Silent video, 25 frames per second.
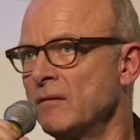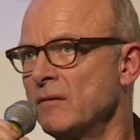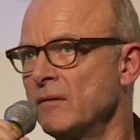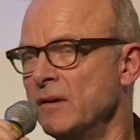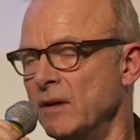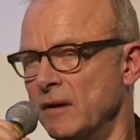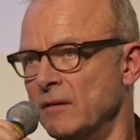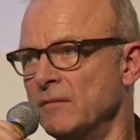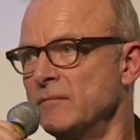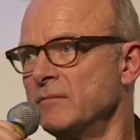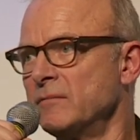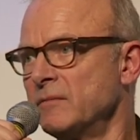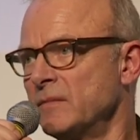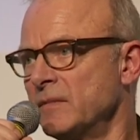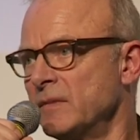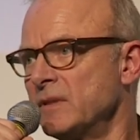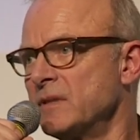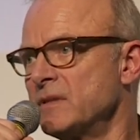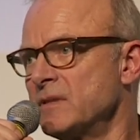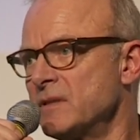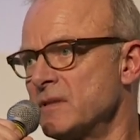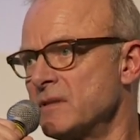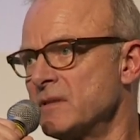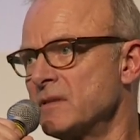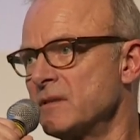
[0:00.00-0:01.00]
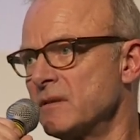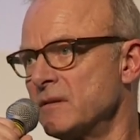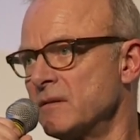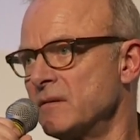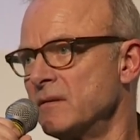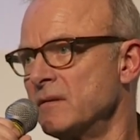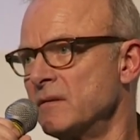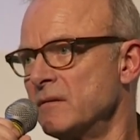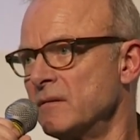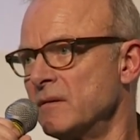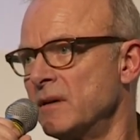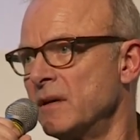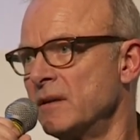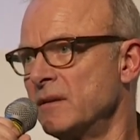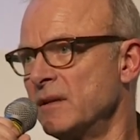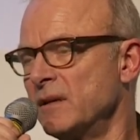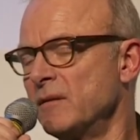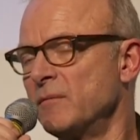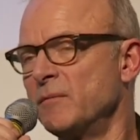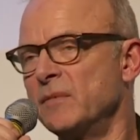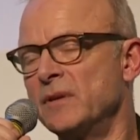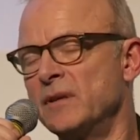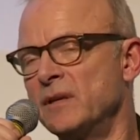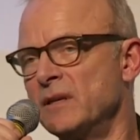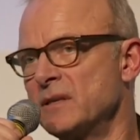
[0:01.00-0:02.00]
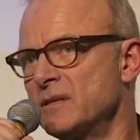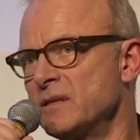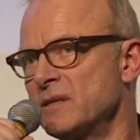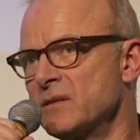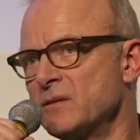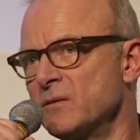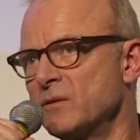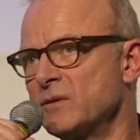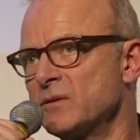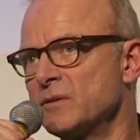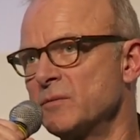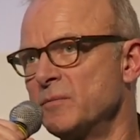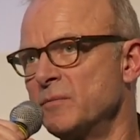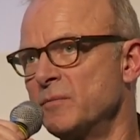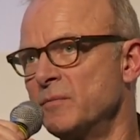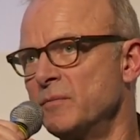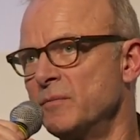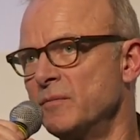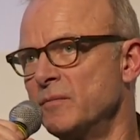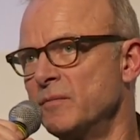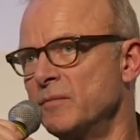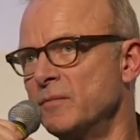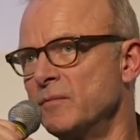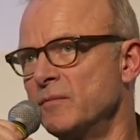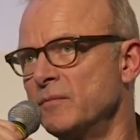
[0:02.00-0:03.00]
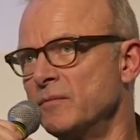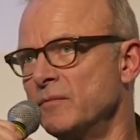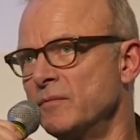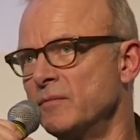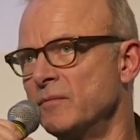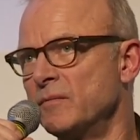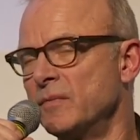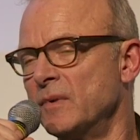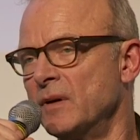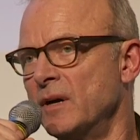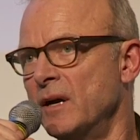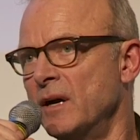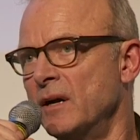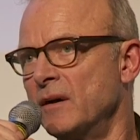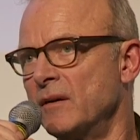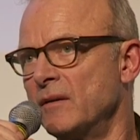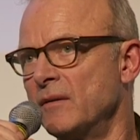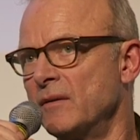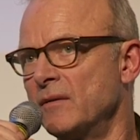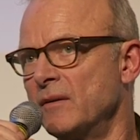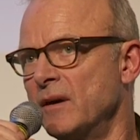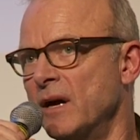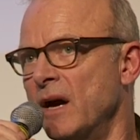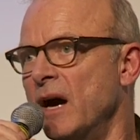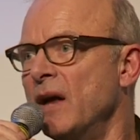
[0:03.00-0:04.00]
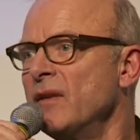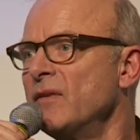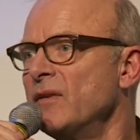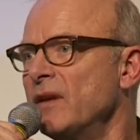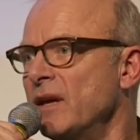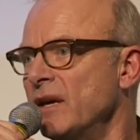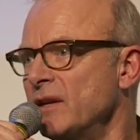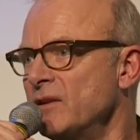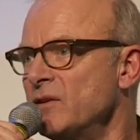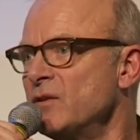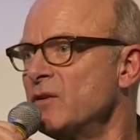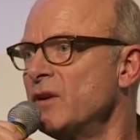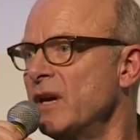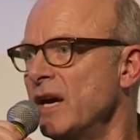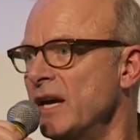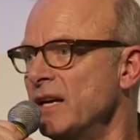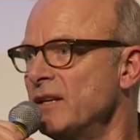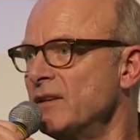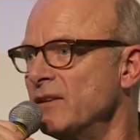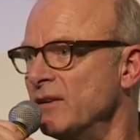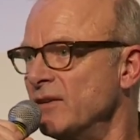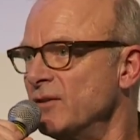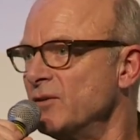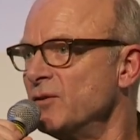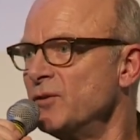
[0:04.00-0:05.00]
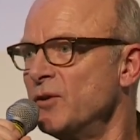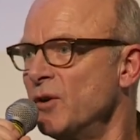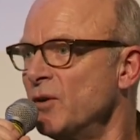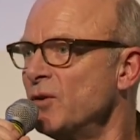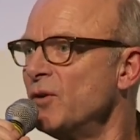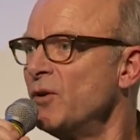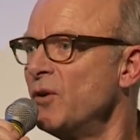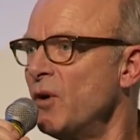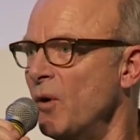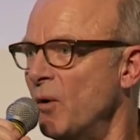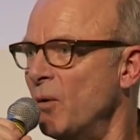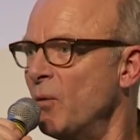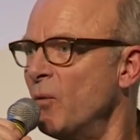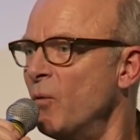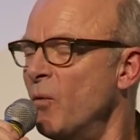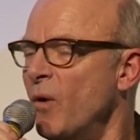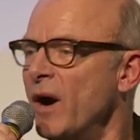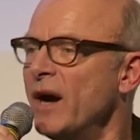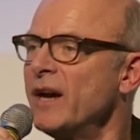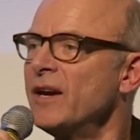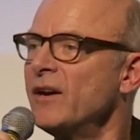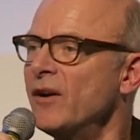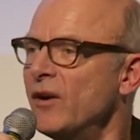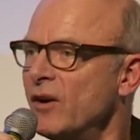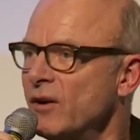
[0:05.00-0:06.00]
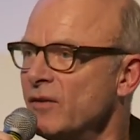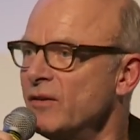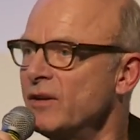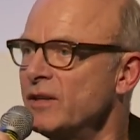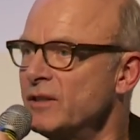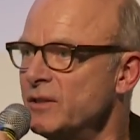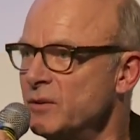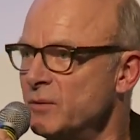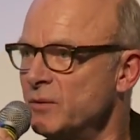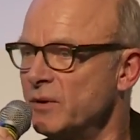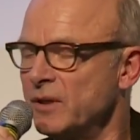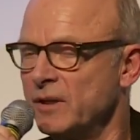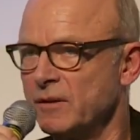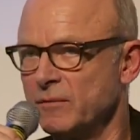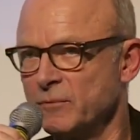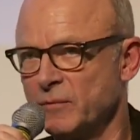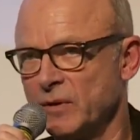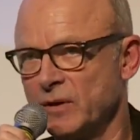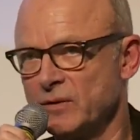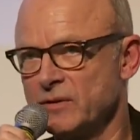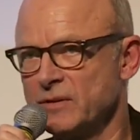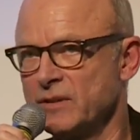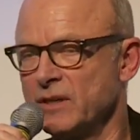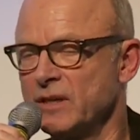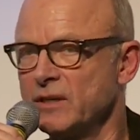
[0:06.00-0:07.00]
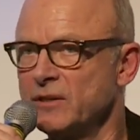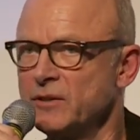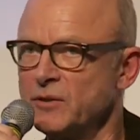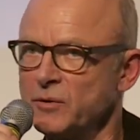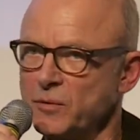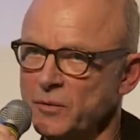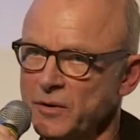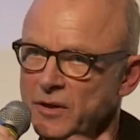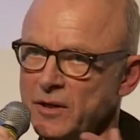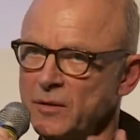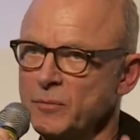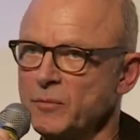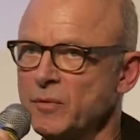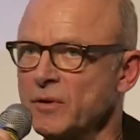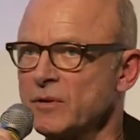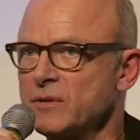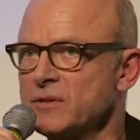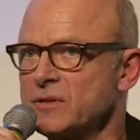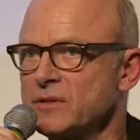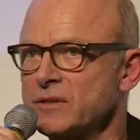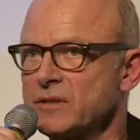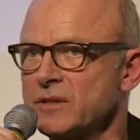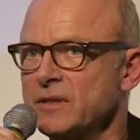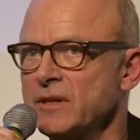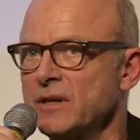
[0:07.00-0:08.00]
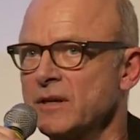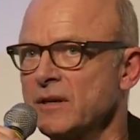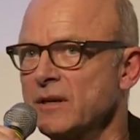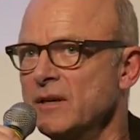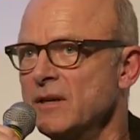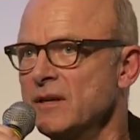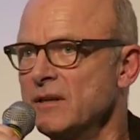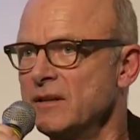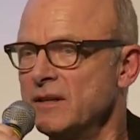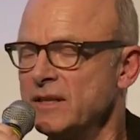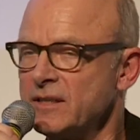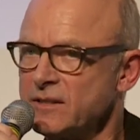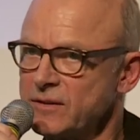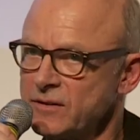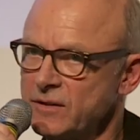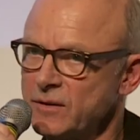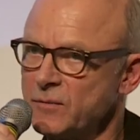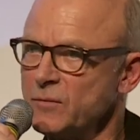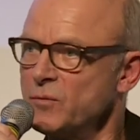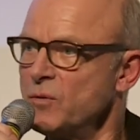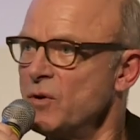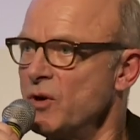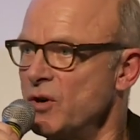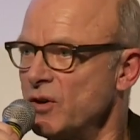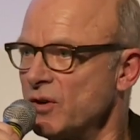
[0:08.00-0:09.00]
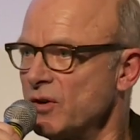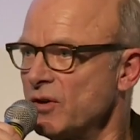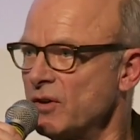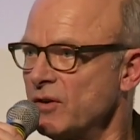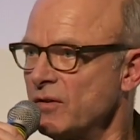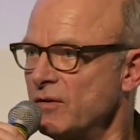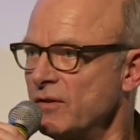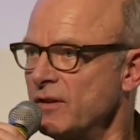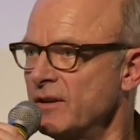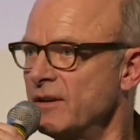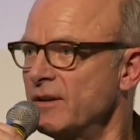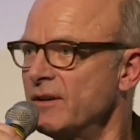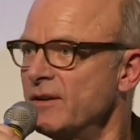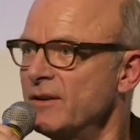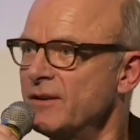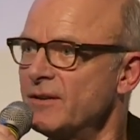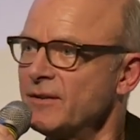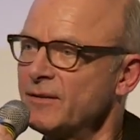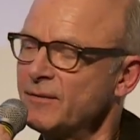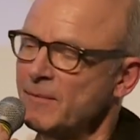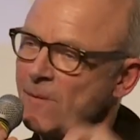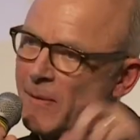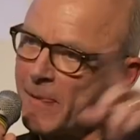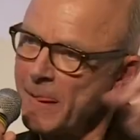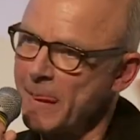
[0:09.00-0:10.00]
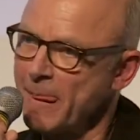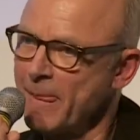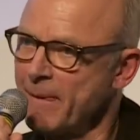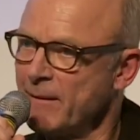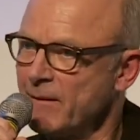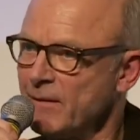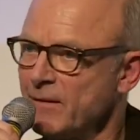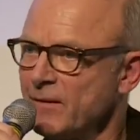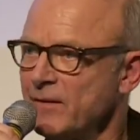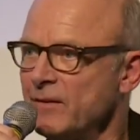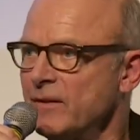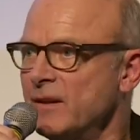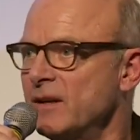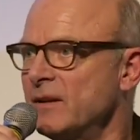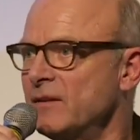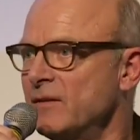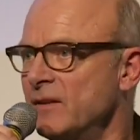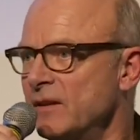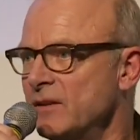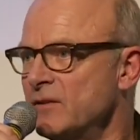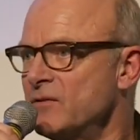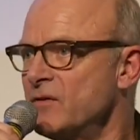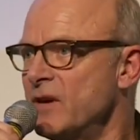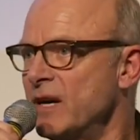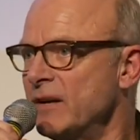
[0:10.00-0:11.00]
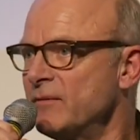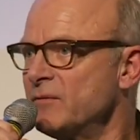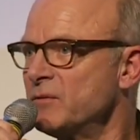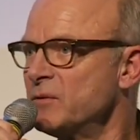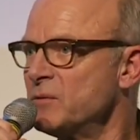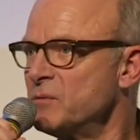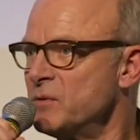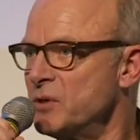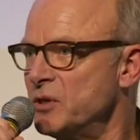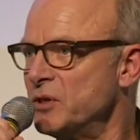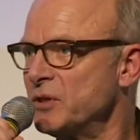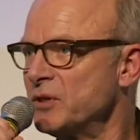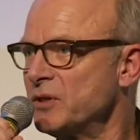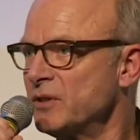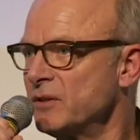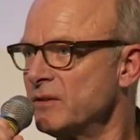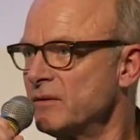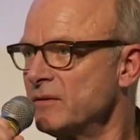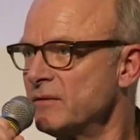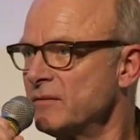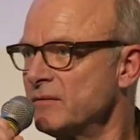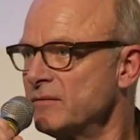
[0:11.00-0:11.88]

I think this is also uneducated. You don't know why are they doing it, because they are doing it because it's their work. They drive to work.